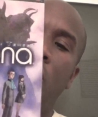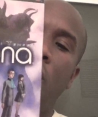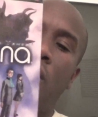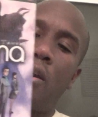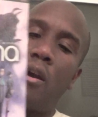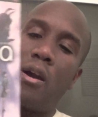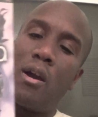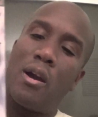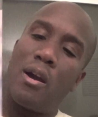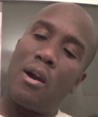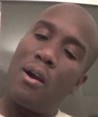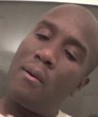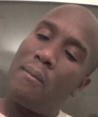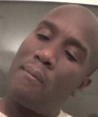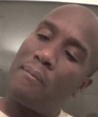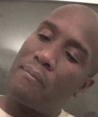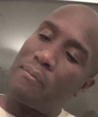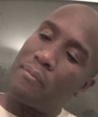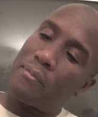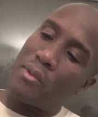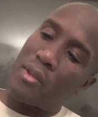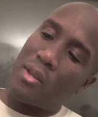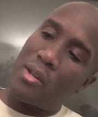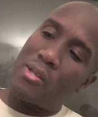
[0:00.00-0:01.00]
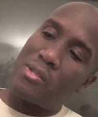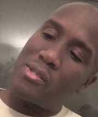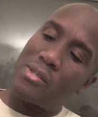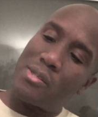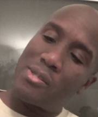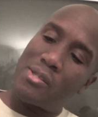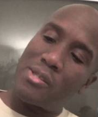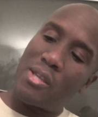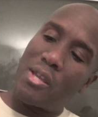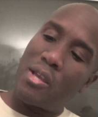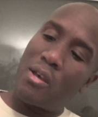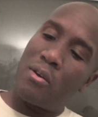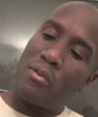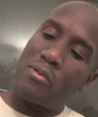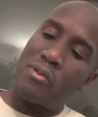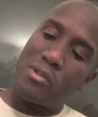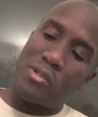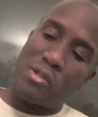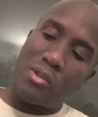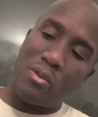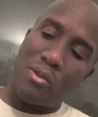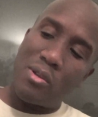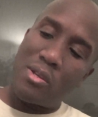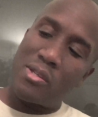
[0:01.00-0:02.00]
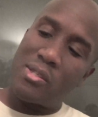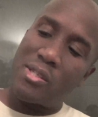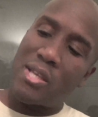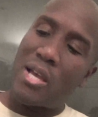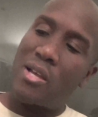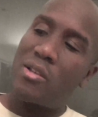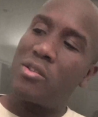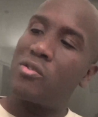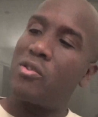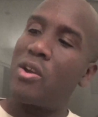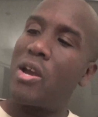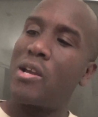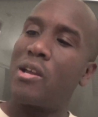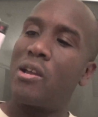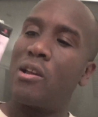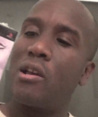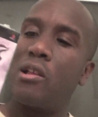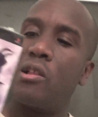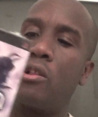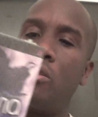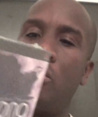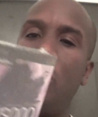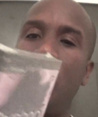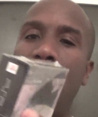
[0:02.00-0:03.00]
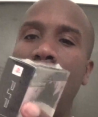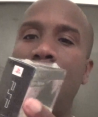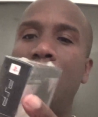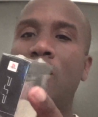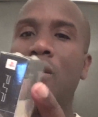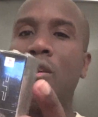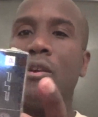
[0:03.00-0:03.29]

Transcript: when this is sealed, the 2-disc soundtrack included